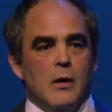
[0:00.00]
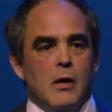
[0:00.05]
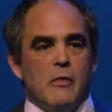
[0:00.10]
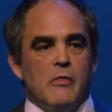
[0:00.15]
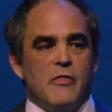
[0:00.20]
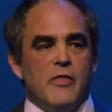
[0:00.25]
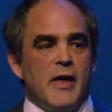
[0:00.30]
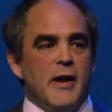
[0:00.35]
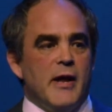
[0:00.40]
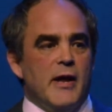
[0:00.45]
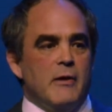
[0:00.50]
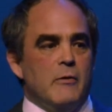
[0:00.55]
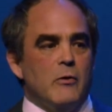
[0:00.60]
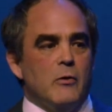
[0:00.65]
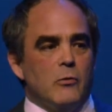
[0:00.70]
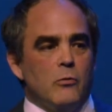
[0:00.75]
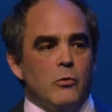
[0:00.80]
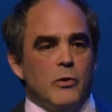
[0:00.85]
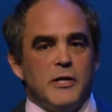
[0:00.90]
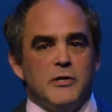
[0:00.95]
that it
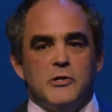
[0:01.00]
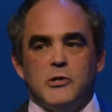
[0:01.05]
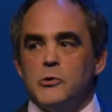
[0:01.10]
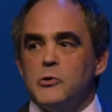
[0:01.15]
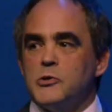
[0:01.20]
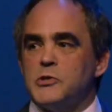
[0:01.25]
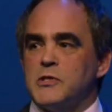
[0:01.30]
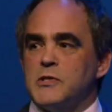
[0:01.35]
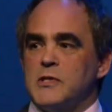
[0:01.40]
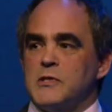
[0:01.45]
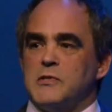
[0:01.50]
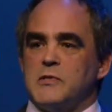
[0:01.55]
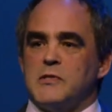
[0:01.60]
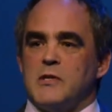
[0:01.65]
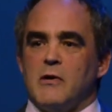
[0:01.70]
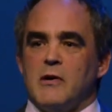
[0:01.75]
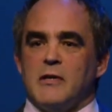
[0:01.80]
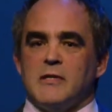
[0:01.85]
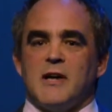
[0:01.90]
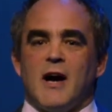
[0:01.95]
reduces
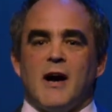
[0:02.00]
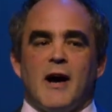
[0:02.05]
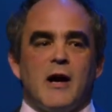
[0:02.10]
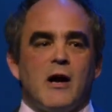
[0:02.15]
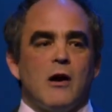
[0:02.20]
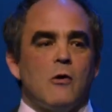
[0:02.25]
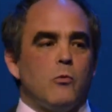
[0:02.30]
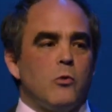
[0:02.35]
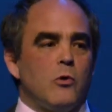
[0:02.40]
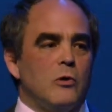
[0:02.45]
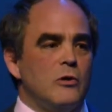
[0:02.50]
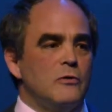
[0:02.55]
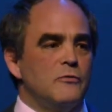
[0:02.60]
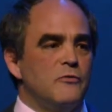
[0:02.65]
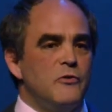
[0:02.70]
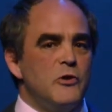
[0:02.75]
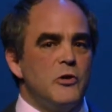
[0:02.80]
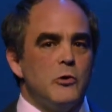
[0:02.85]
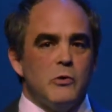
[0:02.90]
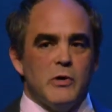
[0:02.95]
their entire
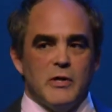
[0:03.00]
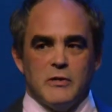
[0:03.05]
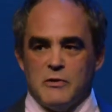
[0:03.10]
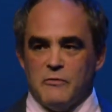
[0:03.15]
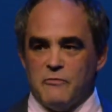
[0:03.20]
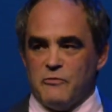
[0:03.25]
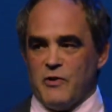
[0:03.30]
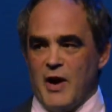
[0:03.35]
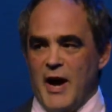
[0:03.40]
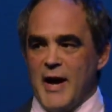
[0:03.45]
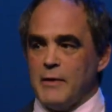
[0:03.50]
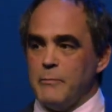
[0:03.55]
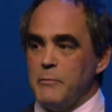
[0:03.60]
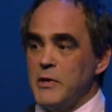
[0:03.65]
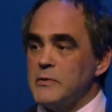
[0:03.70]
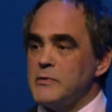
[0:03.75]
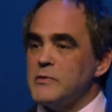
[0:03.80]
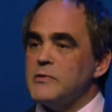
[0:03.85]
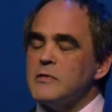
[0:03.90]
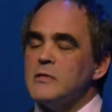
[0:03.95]
worldview into
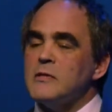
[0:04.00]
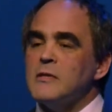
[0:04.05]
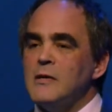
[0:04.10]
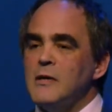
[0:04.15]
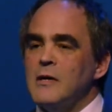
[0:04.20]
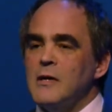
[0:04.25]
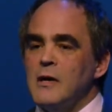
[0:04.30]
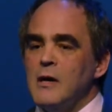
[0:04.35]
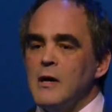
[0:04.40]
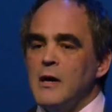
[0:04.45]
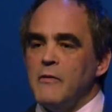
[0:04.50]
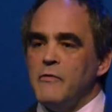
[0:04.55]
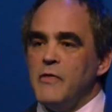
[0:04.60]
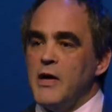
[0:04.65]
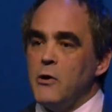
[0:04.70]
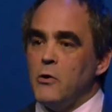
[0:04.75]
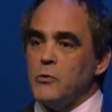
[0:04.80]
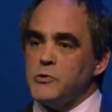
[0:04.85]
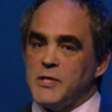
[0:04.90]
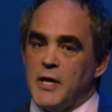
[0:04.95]
fragments, they
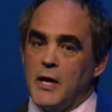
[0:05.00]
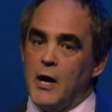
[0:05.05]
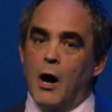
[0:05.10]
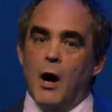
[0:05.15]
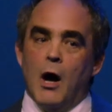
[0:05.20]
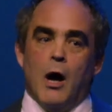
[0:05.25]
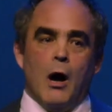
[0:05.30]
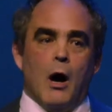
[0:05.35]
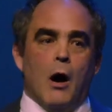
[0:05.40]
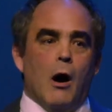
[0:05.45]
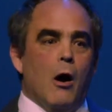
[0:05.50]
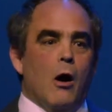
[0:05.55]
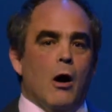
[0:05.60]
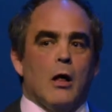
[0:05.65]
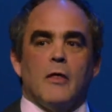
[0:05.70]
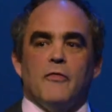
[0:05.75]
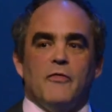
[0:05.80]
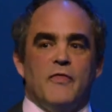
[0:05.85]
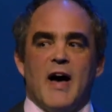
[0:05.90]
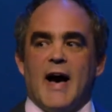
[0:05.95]
don't say,
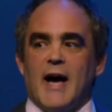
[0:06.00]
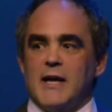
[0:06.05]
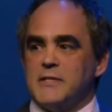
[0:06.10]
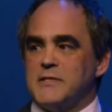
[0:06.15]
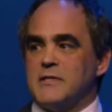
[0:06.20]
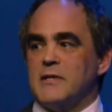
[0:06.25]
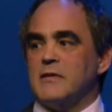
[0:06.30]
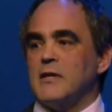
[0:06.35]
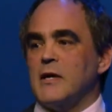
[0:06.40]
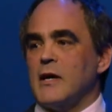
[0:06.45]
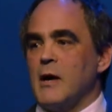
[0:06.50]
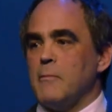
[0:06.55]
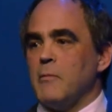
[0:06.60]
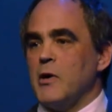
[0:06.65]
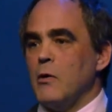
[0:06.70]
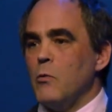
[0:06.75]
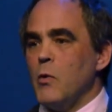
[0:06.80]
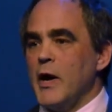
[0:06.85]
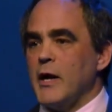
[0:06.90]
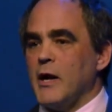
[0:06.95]
that is the thing I'm going
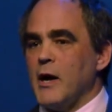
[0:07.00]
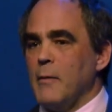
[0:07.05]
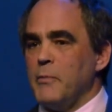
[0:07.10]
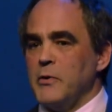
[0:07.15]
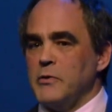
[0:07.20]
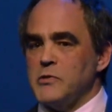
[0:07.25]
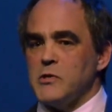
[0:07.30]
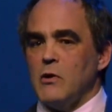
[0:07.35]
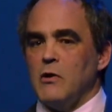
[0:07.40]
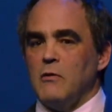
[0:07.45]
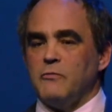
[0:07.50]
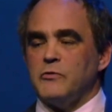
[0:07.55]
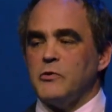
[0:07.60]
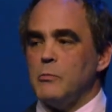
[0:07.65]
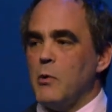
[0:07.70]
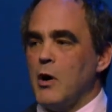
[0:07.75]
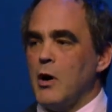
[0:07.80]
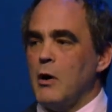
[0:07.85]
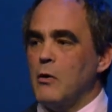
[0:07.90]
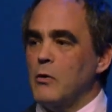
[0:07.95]
to wake up and solve
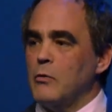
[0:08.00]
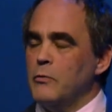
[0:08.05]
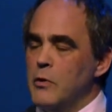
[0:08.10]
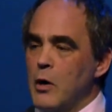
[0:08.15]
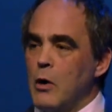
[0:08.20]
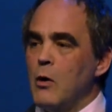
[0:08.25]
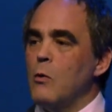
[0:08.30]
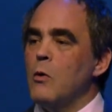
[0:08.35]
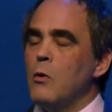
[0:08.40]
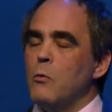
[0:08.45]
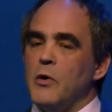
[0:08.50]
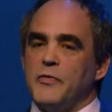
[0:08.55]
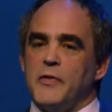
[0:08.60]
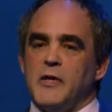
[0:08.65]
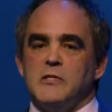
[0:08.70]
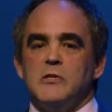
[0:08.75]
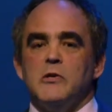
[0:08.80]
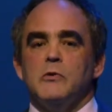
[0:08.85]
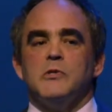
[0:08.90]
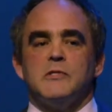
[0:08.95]
tomorrow. No, what they
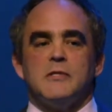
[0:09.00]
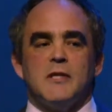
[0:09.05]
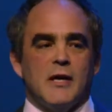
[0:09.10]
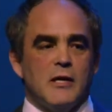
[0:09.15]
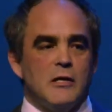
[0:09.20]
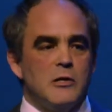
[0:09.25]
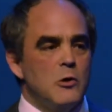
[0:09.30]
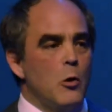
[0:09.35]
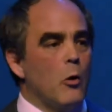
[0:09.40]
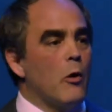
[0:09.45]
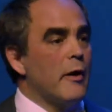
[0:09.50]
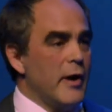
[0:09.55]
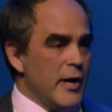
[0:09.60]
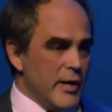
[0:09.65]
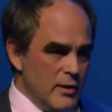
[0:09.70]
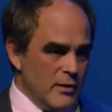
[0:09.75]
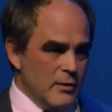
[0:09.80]
do is they ignore it.